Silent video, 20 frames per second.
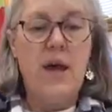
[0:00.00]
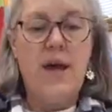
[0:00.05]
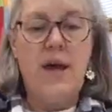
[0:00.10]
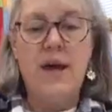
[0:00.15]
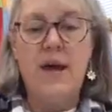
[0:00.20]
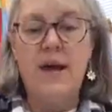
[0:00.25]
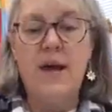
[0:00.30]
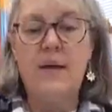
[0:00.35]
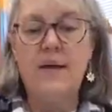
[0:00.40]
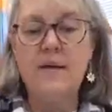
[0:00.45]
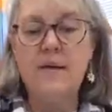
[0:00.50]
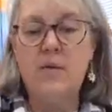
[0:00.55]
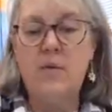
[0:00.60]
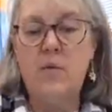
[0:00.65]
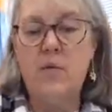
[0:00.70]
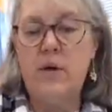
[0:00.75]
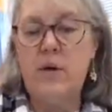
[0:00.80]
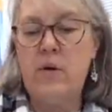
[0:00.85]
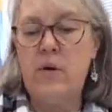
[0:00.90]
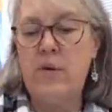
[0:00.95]
And
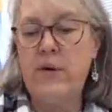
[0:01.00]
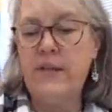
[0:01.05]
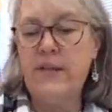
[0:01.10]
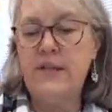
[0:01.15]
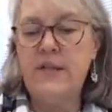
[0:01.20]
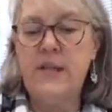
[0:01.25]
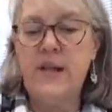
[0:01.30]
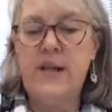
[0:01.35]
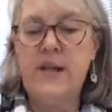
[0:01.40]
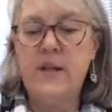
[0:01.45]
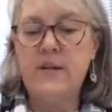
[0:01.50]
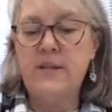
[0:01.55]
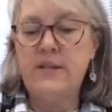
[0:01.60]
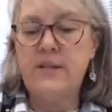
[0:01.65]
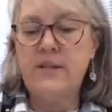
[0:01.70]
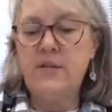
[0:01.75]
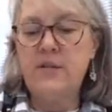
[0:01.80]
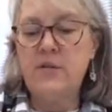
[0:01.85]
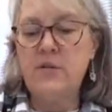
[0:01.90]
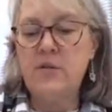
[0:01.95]
we're going to take our
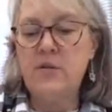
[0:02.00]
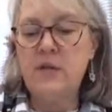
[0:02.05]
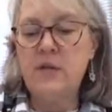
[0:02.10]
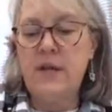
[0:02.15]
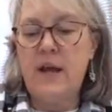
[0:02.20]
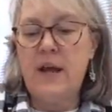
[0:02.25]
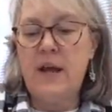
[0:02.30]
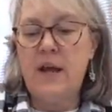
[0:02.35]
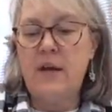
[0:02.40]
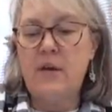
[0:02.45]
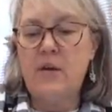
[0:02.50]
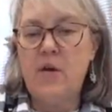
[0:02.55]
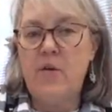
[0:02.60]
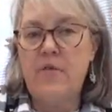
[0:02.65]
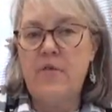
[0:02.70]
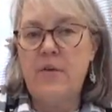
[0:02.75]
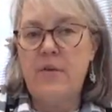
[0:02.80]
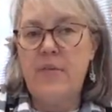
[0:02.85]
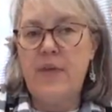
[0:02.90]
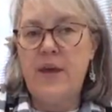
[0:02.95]
scissors and go
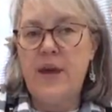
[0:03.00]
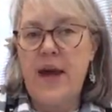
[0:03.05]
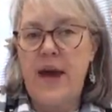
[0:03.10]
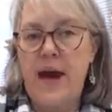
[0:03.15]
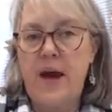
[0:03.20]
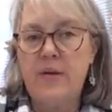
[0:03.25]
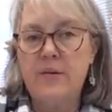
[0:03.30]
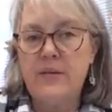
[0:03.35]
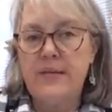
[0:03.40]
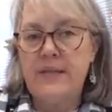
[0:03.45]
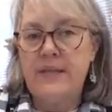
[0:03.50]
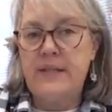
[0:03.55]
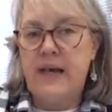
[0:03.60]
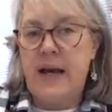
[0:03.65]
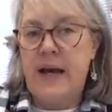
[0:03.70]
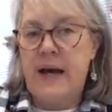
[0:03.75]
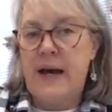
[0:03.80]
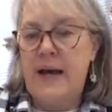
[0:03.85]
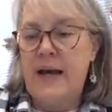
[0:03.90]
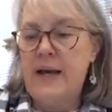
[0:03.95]
from the
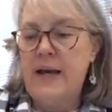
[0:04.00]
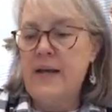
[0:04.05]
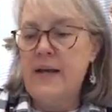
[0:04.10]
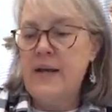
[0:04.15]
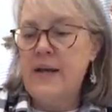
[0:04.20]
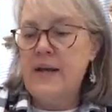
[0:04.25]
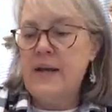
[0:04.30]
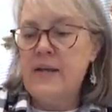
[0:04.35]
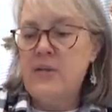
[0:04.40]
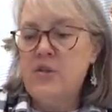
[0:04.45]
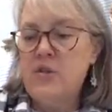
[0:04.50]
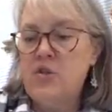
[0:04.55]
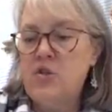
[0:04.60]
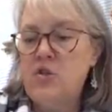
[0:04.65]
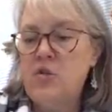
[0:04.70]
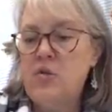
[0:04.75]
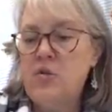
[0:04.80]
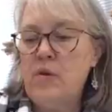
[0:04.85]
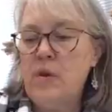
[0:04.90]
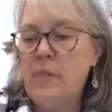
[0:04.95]
outside
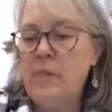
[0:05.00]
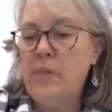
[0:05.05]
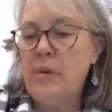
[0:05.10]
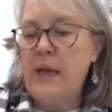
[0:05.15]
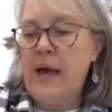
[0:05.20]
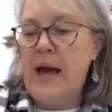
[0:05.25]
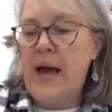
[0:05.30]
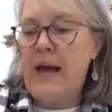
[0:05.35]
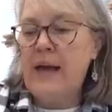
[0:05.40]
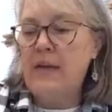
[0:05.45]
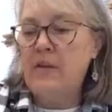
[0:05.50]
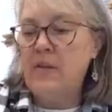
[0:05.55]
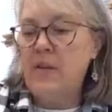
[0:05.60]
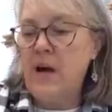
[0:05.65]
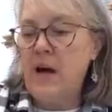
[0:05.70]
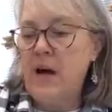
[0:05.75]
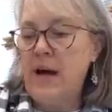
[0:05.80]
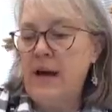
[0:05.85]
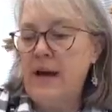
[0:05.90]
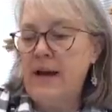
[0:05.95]
to the black
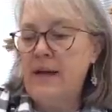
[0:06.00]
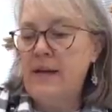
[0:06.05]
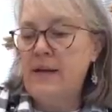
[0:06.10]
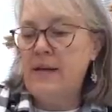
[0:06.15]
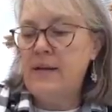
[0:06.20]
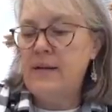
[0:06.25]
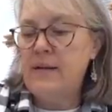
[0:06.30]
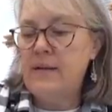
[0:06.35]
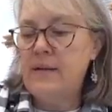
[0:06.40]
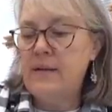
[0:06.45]
line.